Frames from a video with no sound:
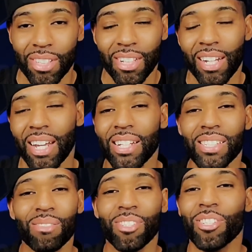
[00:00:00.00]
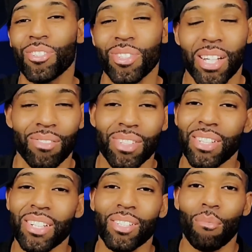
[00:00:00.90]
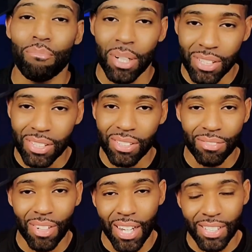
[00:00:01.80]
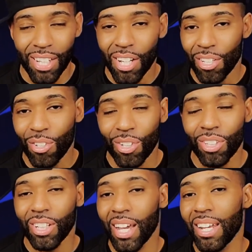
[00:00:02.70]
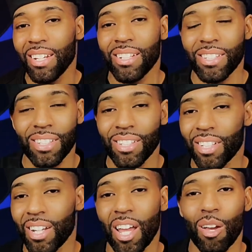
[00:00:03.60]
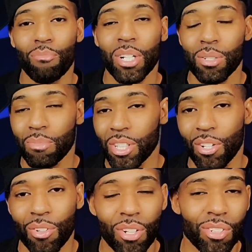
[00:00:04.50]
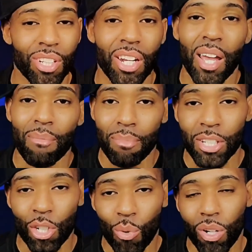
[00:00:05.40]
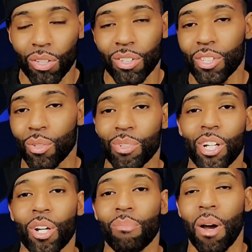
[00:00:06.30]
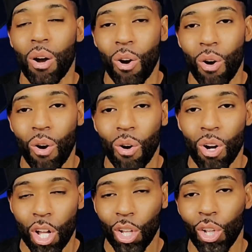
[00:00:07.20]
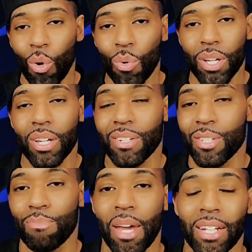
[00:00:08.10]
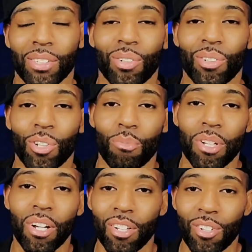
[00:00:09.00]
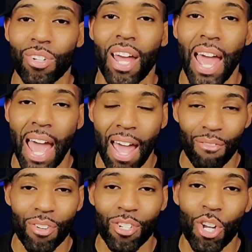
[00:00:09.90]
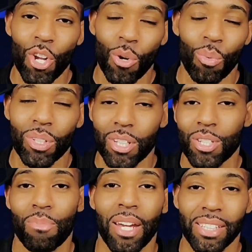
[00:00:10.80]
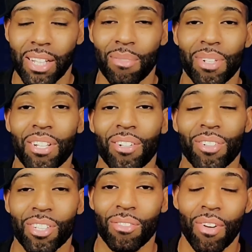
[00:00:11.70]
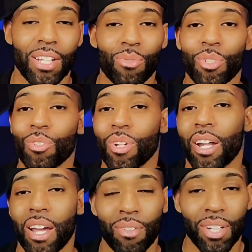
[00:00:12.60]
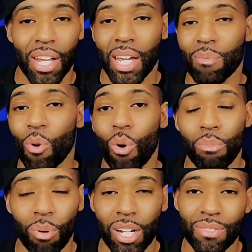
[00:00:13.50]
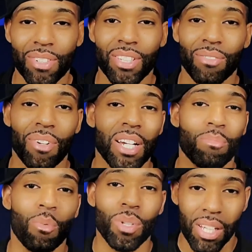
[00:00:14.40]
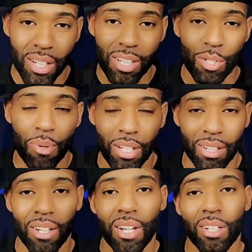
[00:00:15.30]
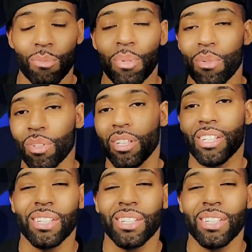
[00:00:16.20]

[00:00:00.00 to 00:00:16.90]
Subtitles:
Now, the SMT270 is a budget device. You can look at it and see it's going to have budget material, it's going to have budget quality. So we're talking about all low-end specs or a little bit under the average with the specs coming in on this device. We do not have a name or a price for this device, but we can expect it to be released.